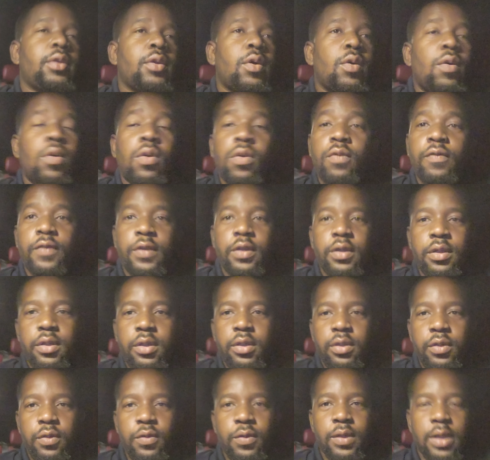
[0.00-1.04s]
don't
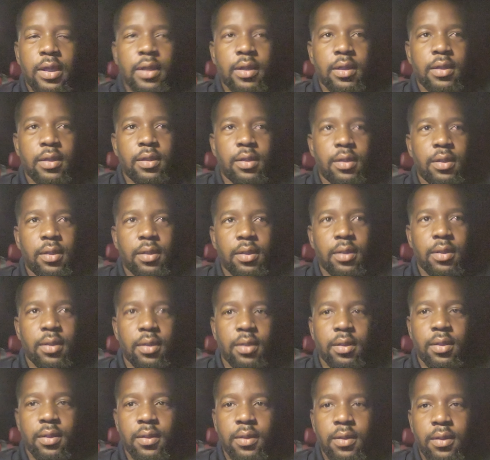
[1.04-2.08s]
overlook the new guy
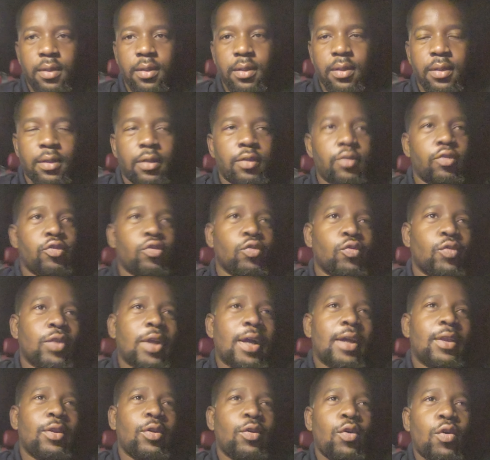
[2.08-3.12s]
do
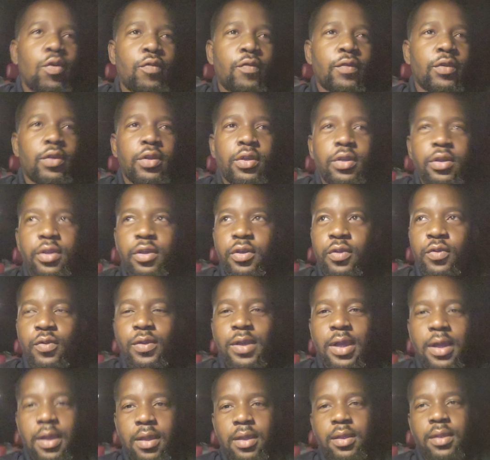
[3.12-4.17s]
not overlook the new
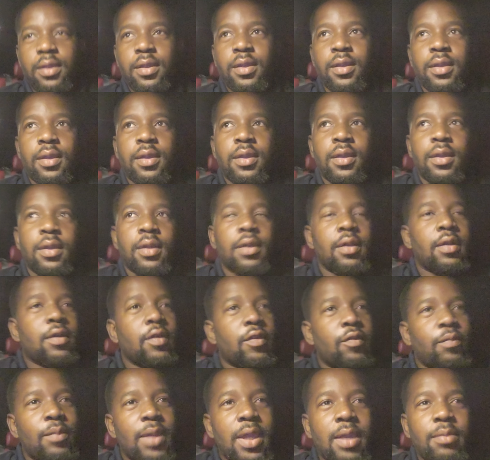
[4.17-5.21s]
guy
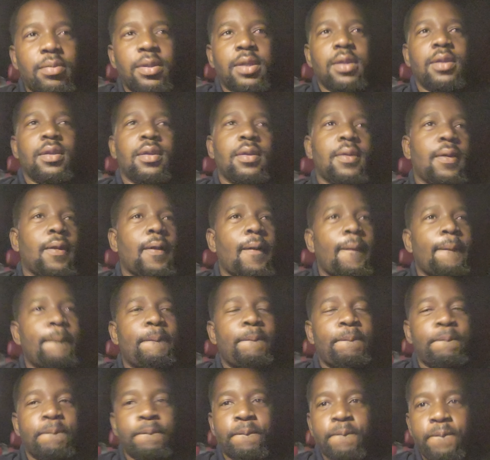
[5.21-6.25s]
because maybe
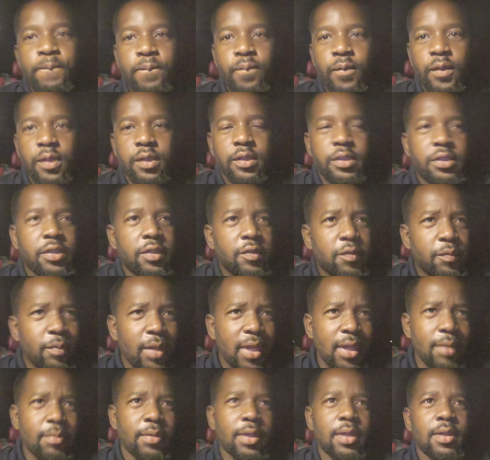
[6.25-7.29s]
just
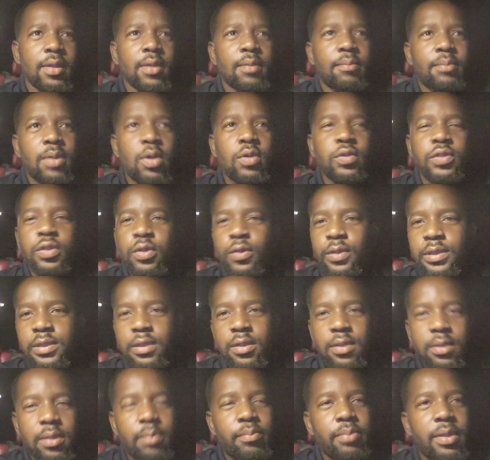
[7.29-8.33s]
maybe bozo
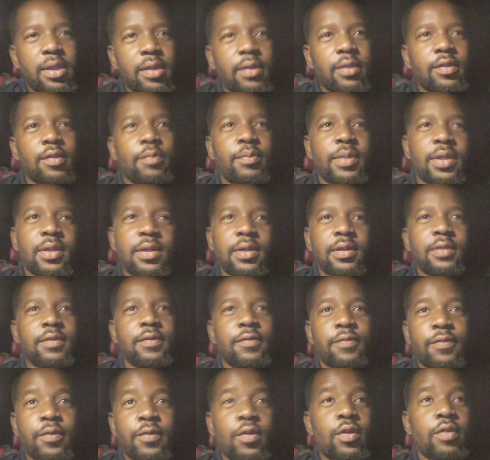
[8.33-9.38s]
is on the bench
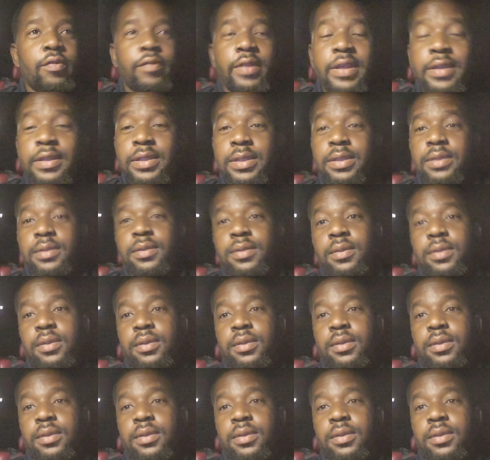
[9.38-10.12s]
because for a reason